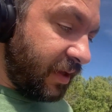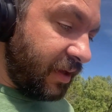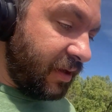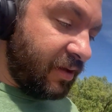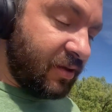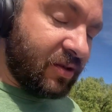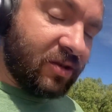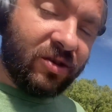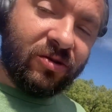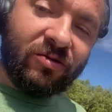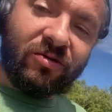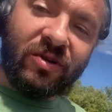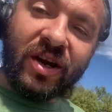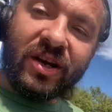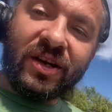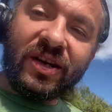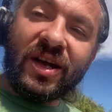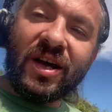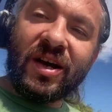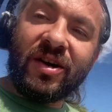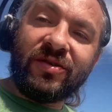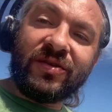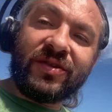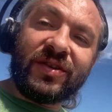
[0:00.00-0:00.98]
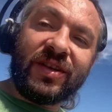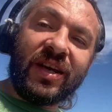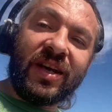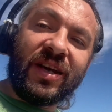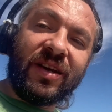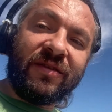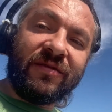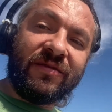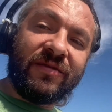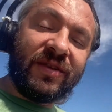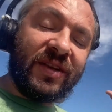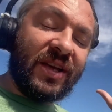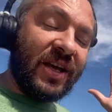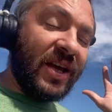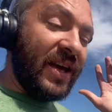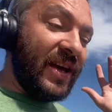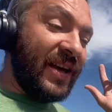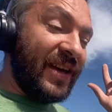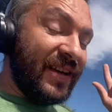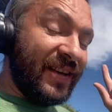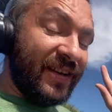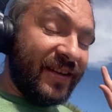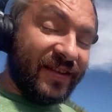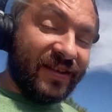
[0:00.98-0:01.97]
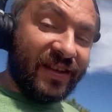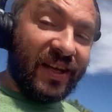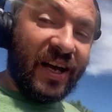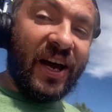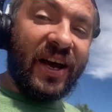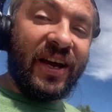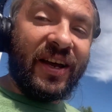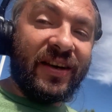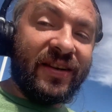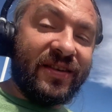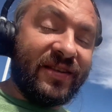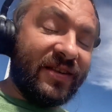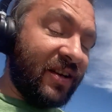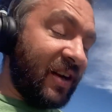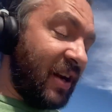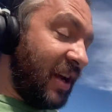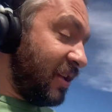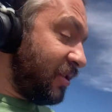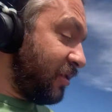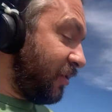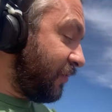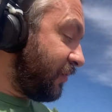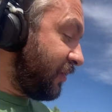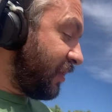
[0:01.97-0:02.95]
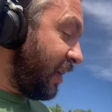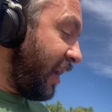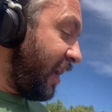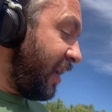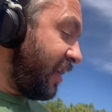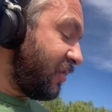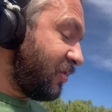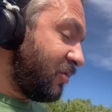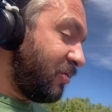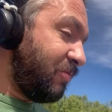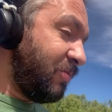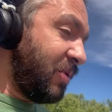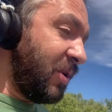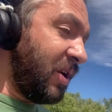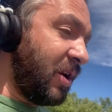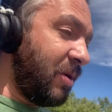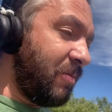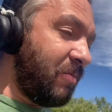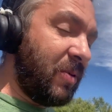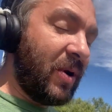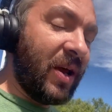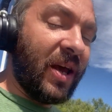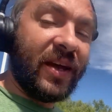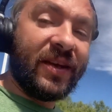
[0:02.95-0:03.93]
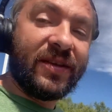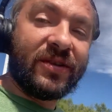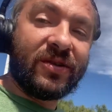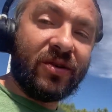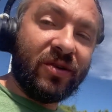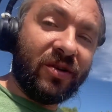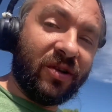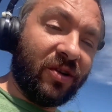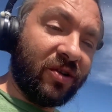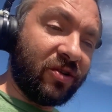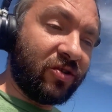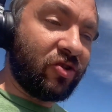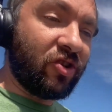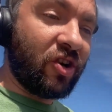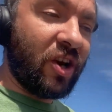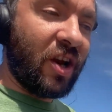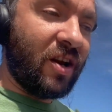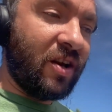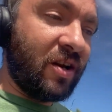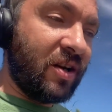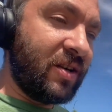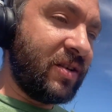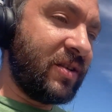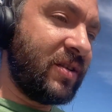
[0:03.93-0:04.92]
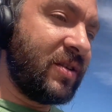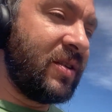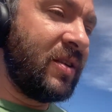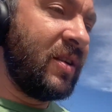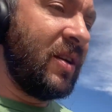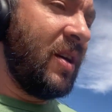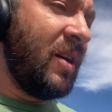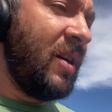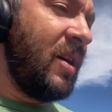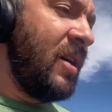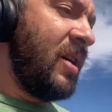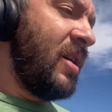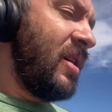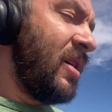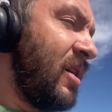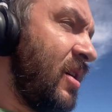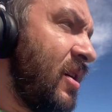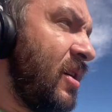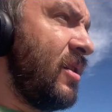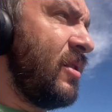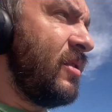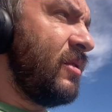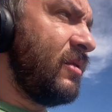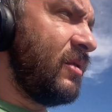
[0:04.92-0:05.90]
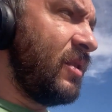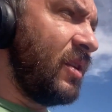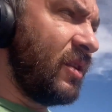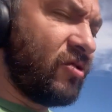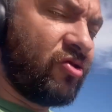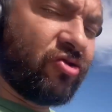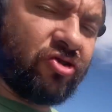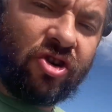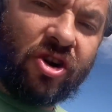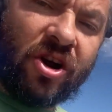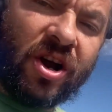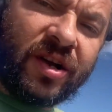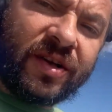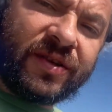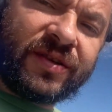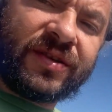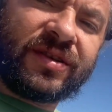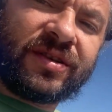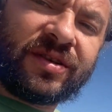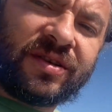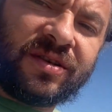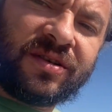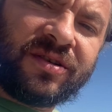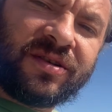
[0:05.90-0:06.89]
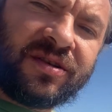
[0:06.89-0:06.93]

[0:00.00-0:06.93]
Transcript: so right now, see, tires, a lot of tires to be replaced on your trailers. The trucks,